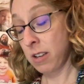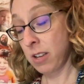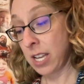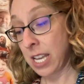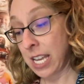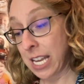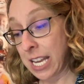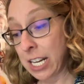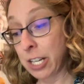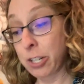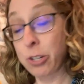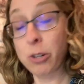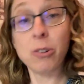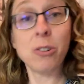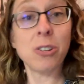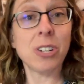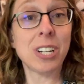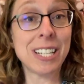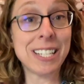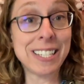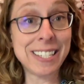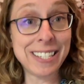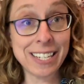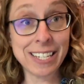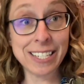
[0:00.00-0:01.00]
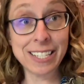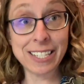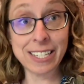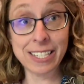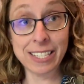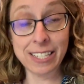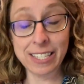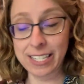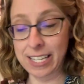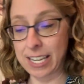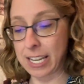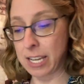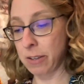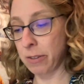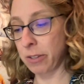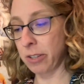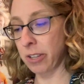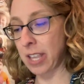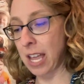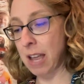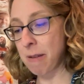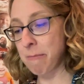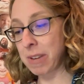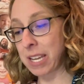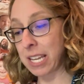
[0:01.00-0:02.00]
internal consistency, so
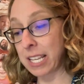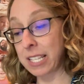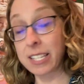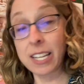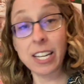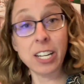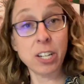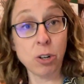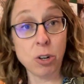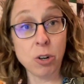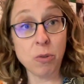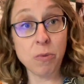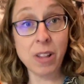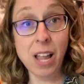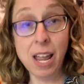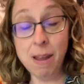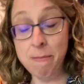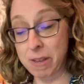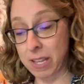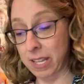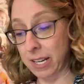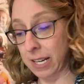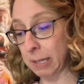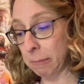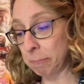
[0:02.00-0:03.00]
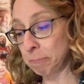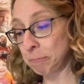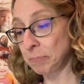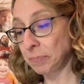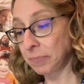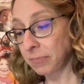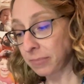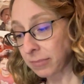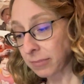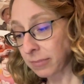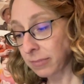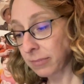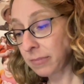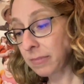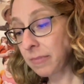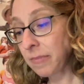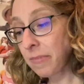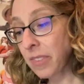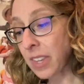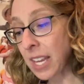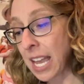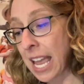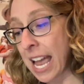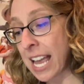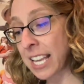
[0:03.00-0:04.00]
that means internal reliability.
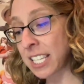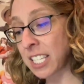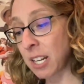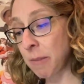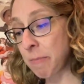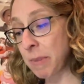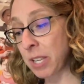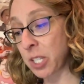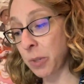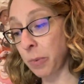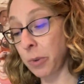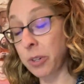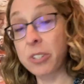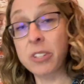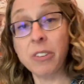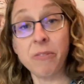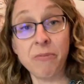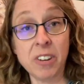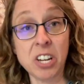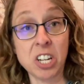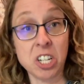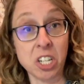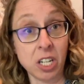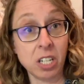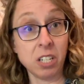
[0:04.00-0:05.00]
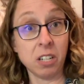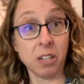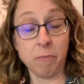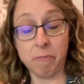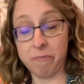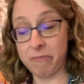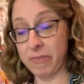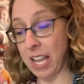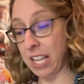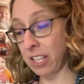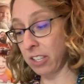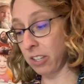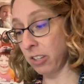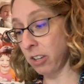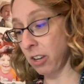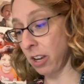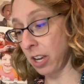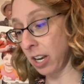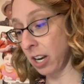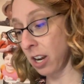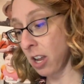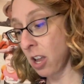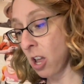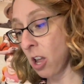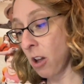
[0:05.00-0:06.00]
Estimates were sufficient, that's
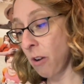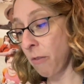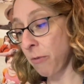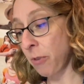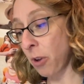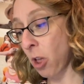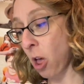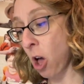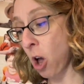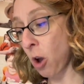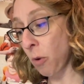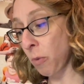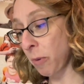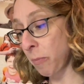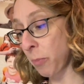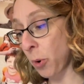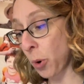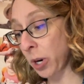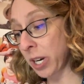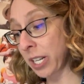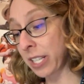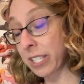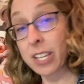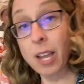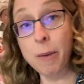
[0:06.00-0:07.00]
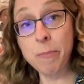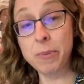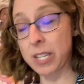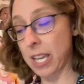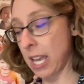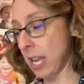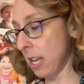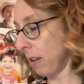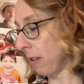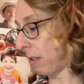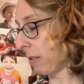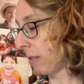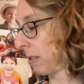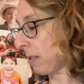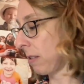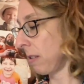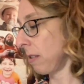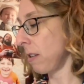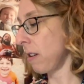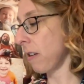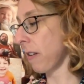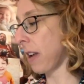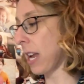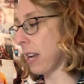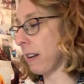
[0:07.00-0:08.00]
good, for all reported subscales.
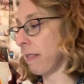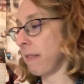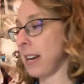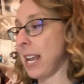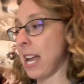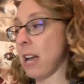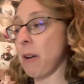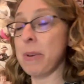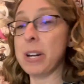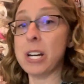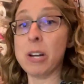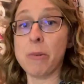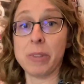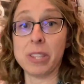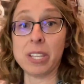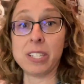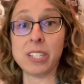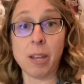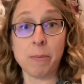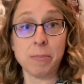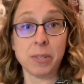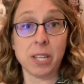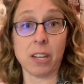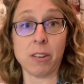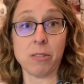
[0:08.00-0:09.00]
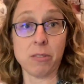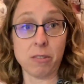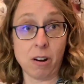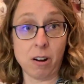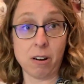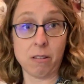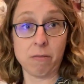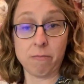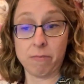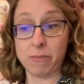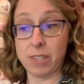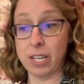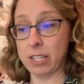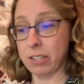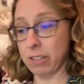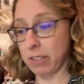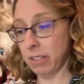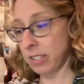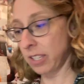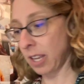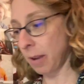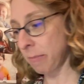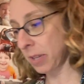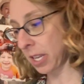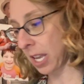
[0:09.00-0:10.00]
Okay, now we know what the subscales are. These are the
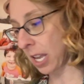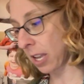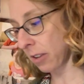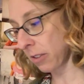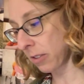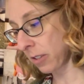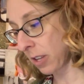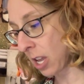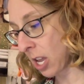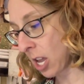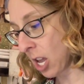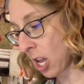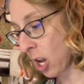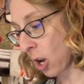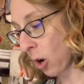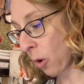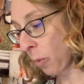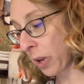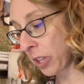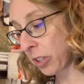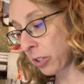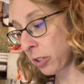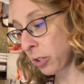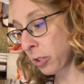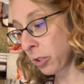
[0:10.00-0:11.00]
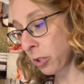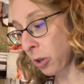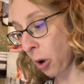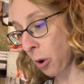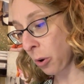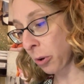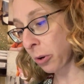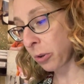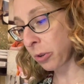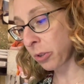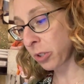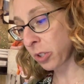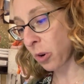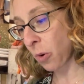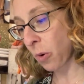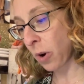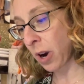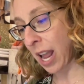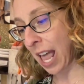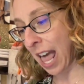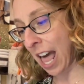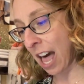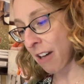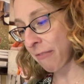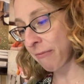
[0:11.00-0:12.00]
subscales with total
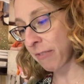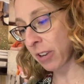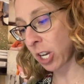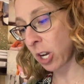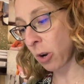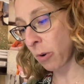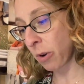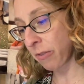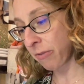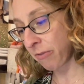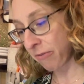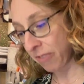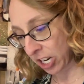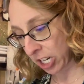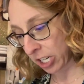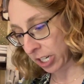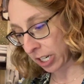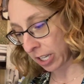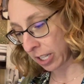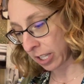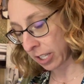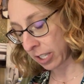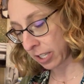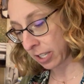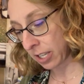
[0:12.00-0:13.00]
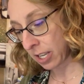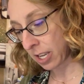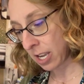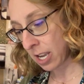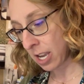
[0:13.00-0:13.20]
score alpha coefficients